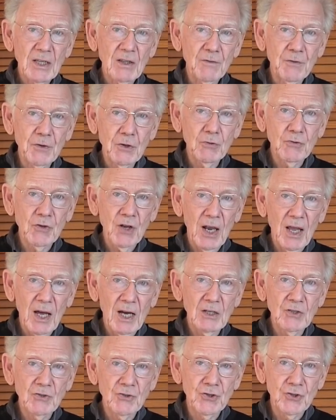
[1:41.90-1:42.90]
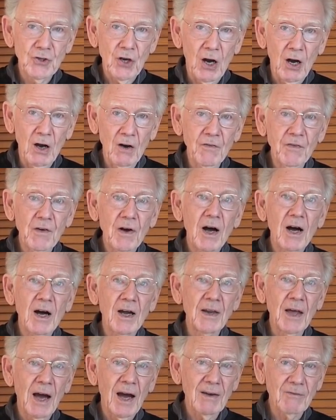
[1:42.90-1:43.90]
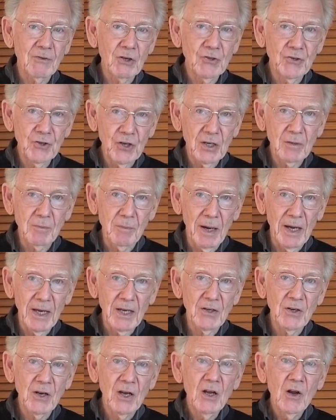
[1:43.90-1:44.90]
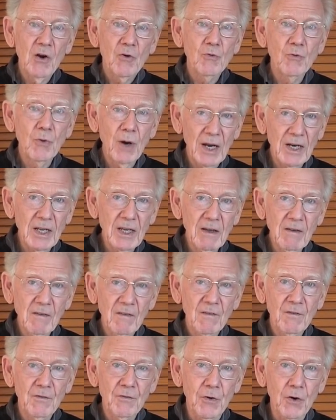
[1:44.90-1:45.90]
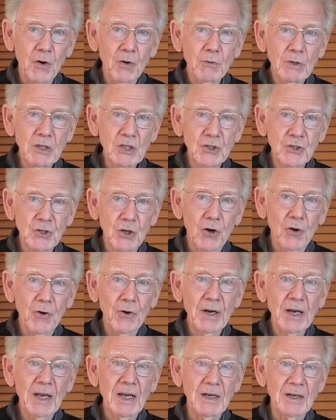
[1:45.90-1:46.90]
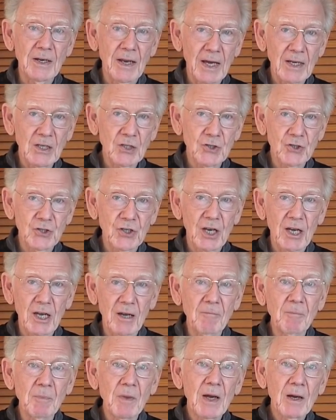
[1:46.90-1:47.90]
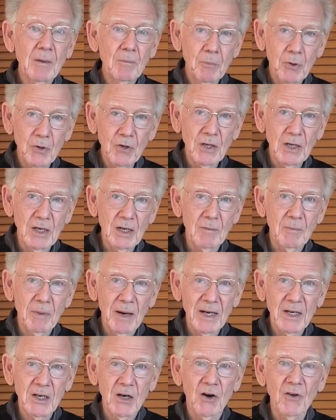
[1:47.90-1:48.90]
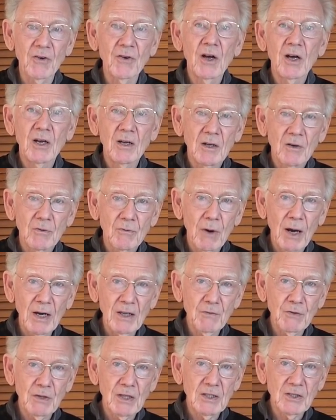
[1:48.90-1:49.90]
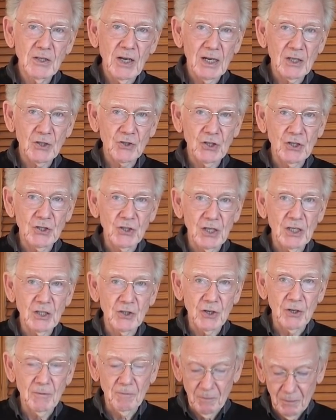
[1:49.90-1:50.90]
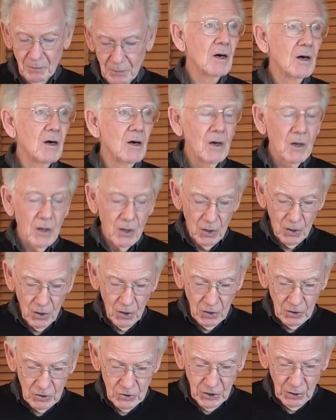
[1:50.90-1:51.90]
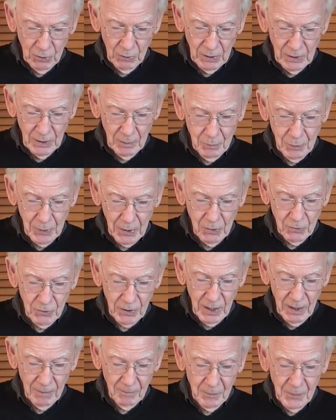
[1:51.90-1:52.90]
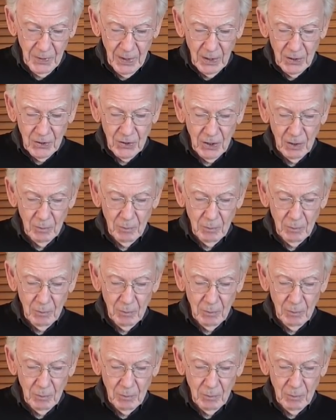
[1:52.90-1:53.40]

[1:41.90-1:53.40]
the fuselage off and have a jig made ready for restoring it next year, putting it back on ready for the taxi season. Also on the programme, number